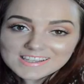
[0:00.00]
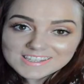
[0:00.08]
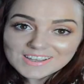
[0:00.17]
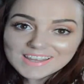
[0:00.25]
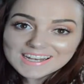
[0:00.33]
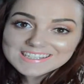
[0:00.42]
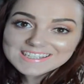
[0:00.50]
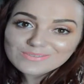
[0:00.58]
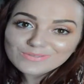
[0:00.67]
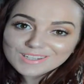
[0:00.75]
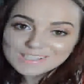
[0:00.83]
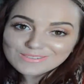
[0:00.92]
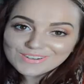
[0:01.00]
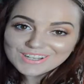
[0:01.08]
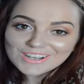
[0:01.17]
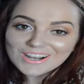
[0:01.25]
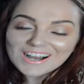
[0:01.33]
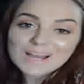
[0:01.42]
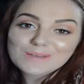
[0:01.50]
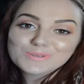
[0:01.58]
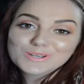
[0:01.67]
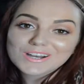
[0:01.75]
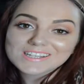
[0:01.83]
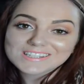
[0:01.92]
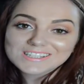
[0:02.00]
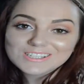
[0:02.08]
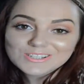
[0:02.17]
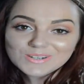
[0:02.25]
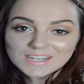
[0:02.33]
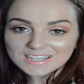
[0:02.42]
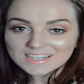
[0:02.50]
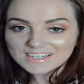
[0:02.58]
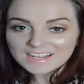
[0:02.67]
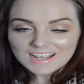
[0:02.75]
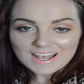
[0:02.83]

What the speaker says: So that is it for this video. I hope you guys enjoyed it,